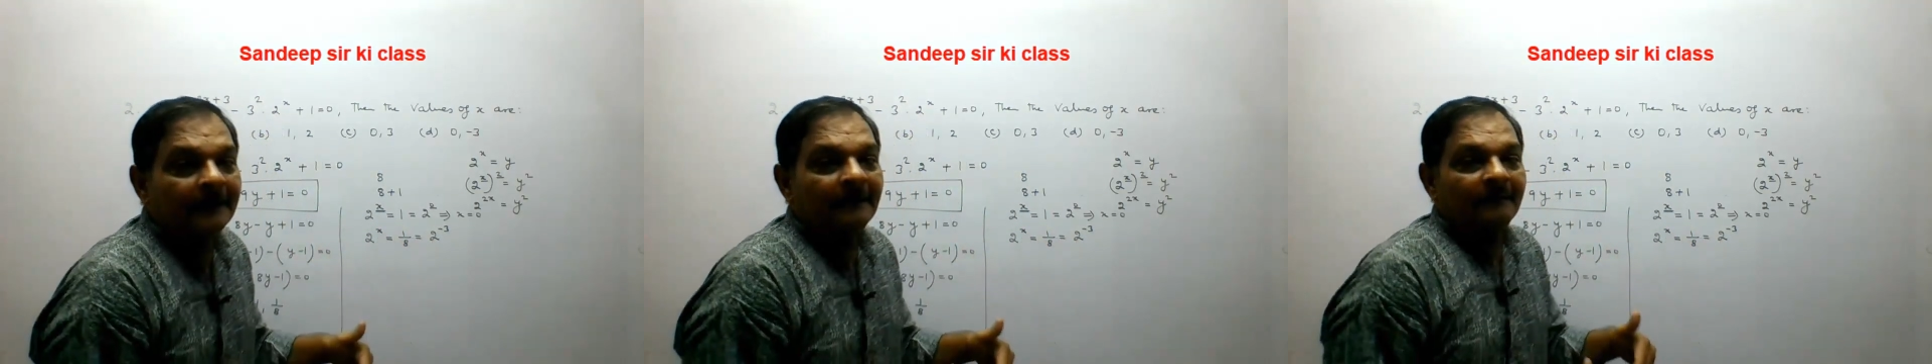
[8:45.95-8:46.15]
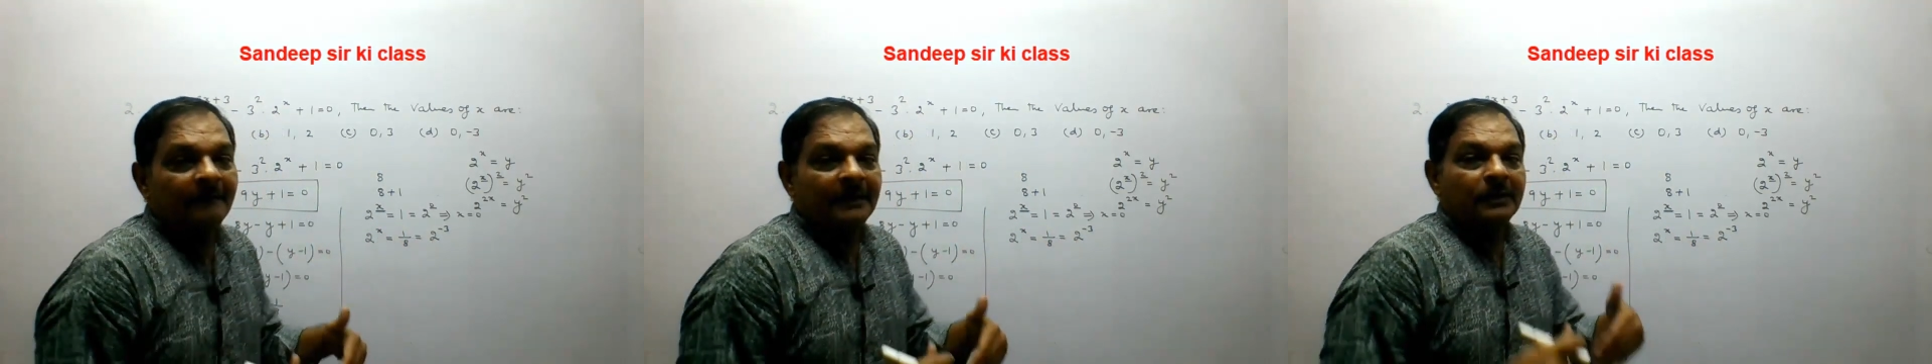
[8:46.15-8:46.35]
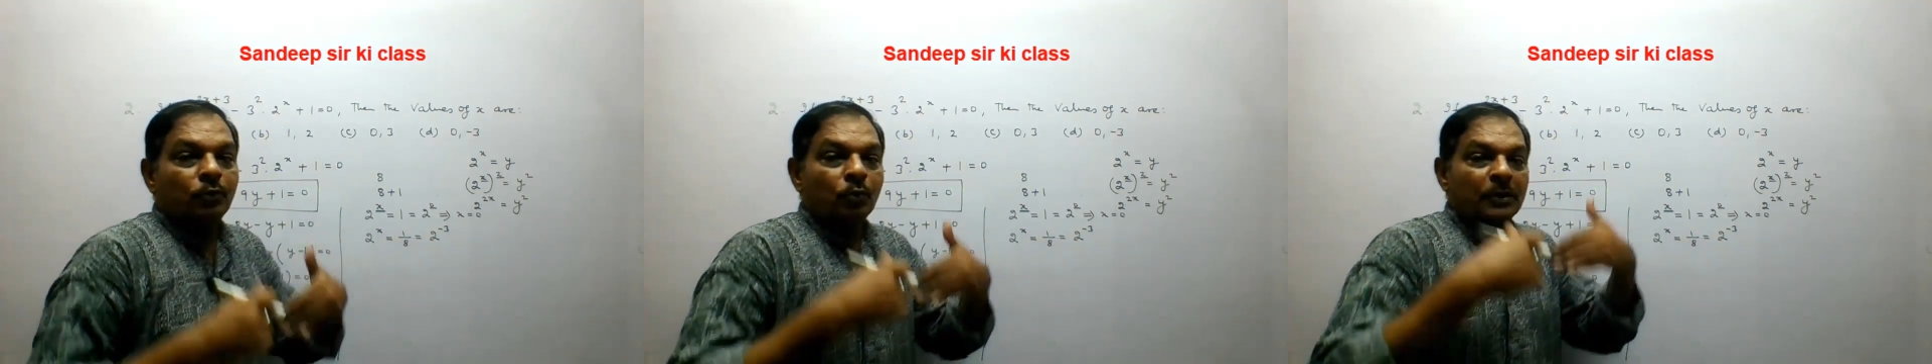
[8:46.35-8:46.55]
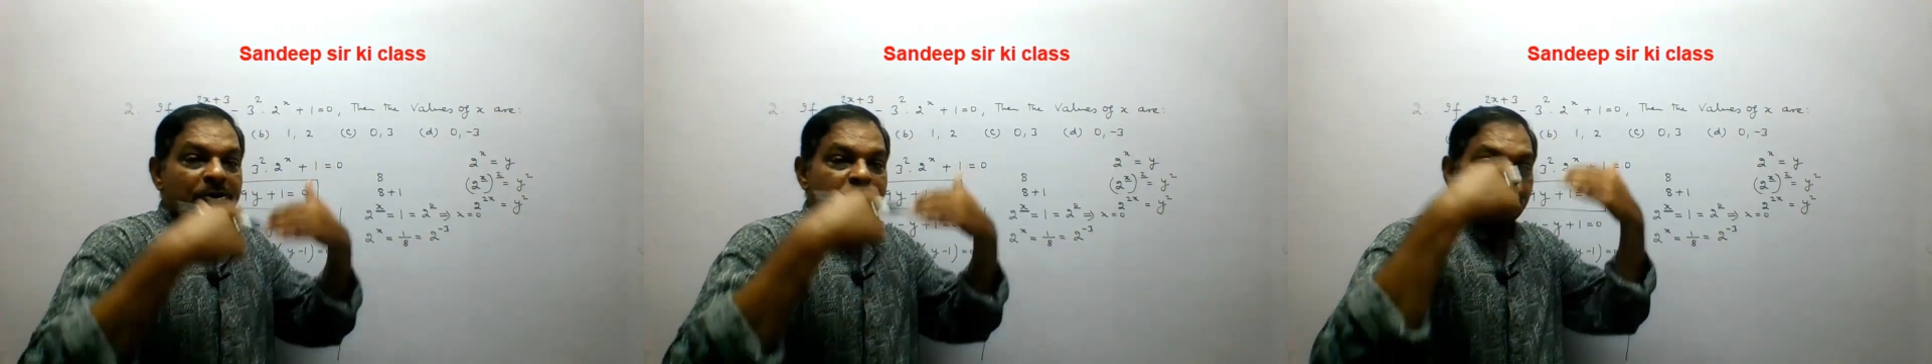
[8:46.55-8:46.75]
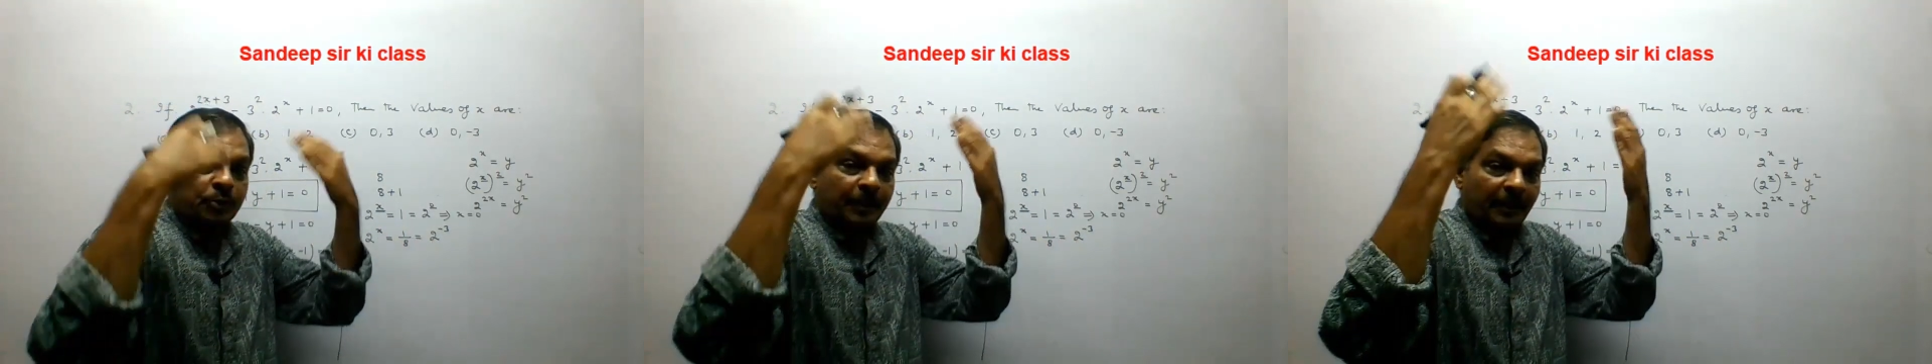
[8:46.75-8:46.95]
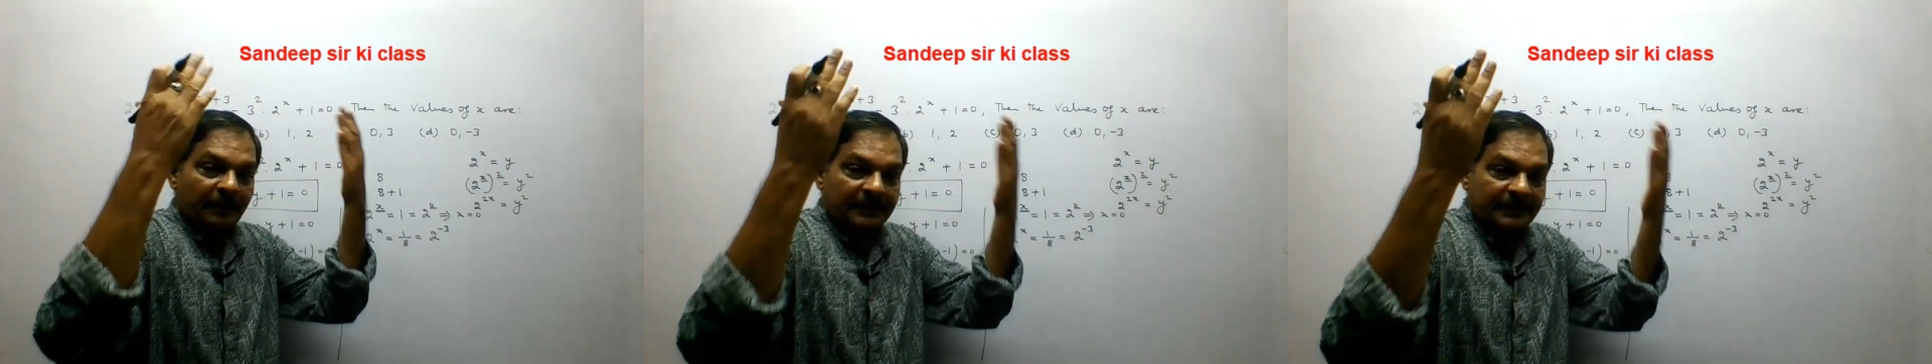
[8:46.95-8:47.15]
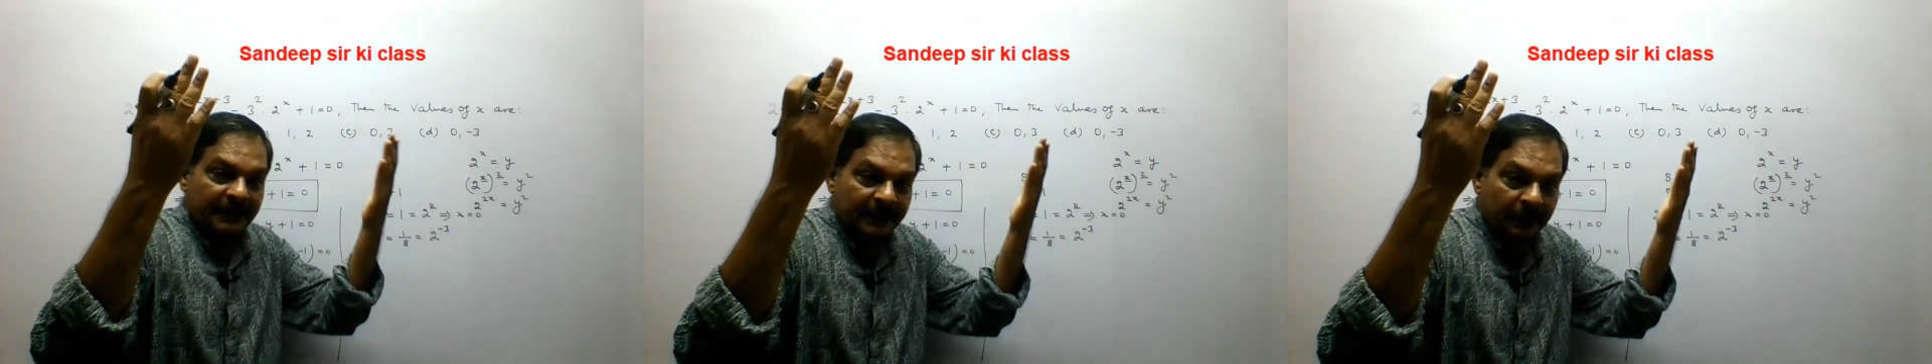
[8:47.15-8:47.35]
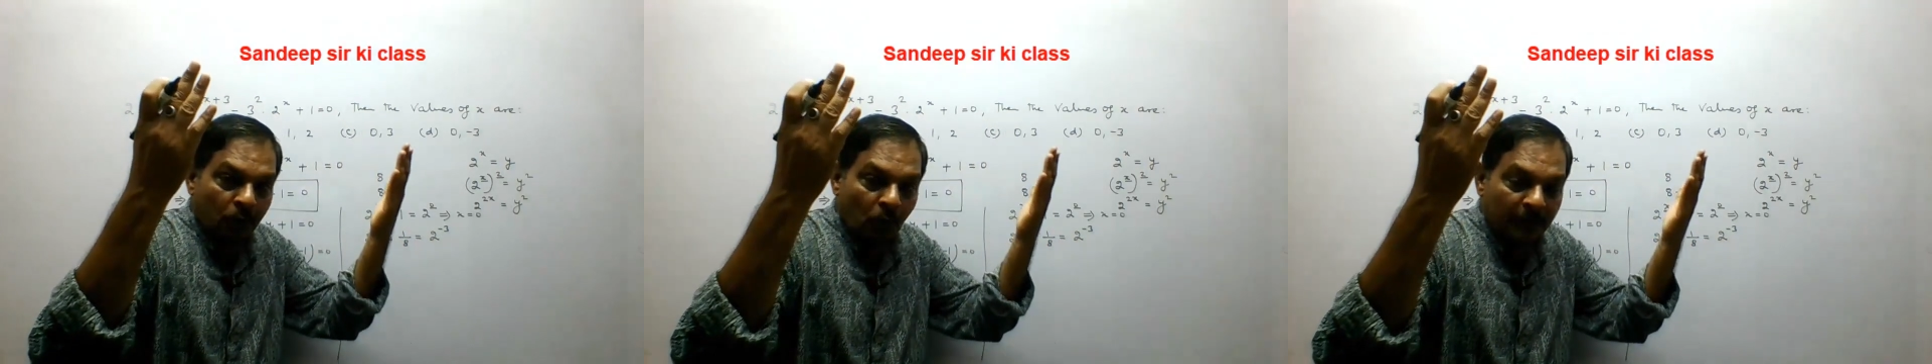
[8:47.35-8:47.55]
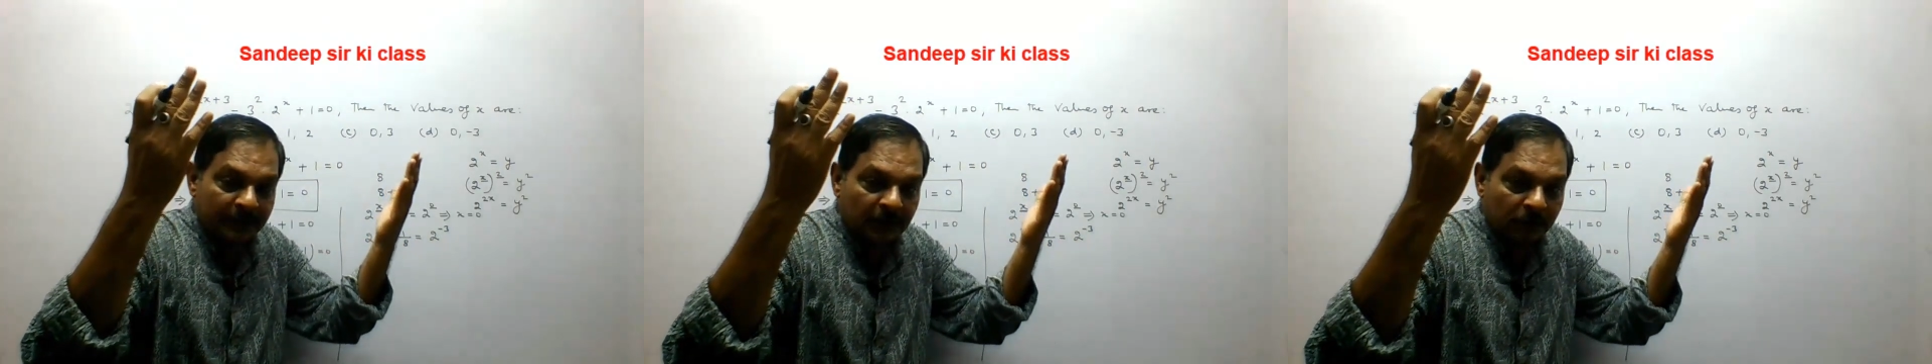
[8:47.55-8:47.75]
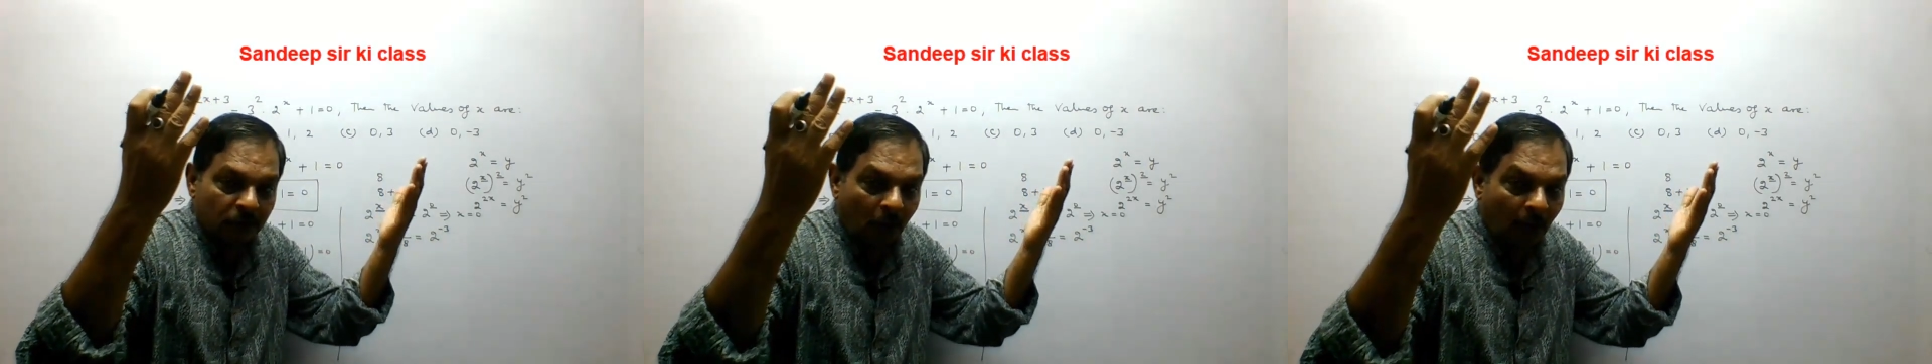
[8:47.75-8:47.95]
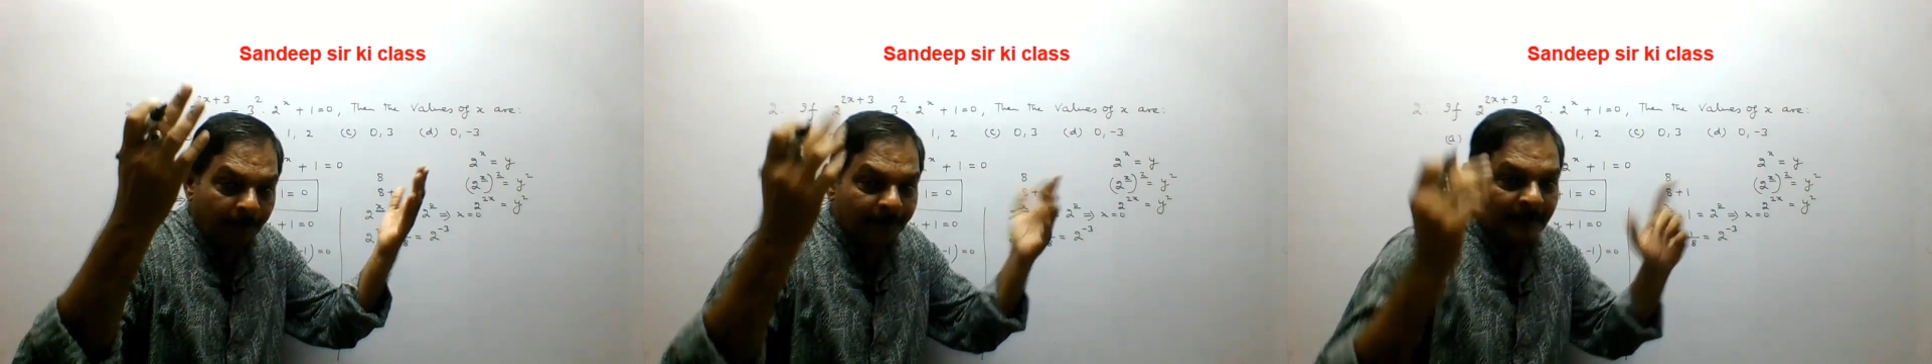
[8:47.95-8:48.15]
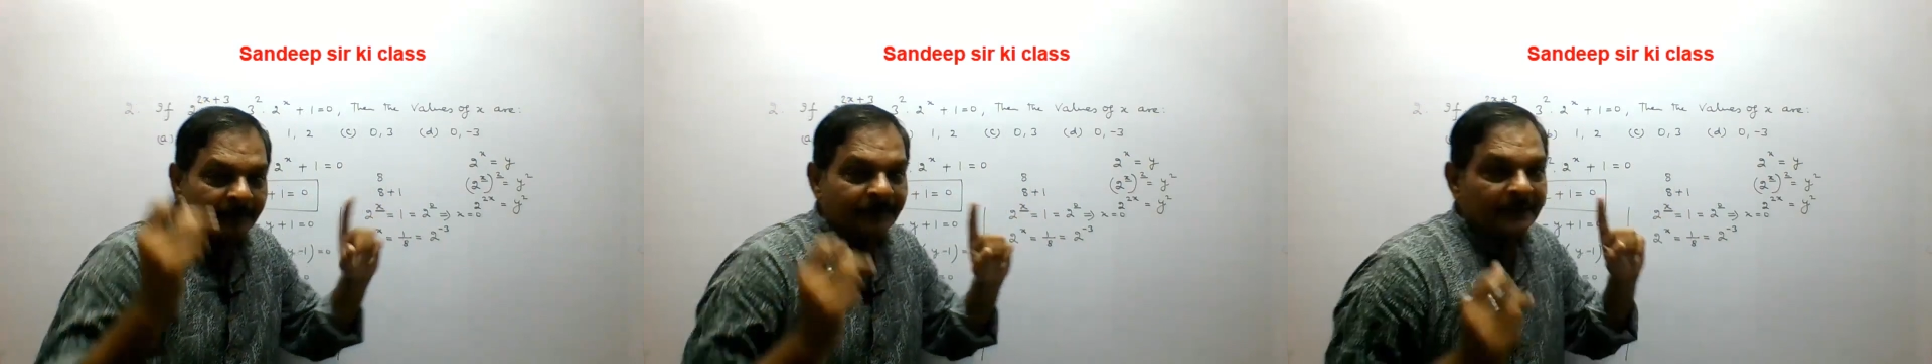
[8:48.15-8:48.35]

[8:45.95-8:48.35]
When 2 raised to the power 3 go in the top,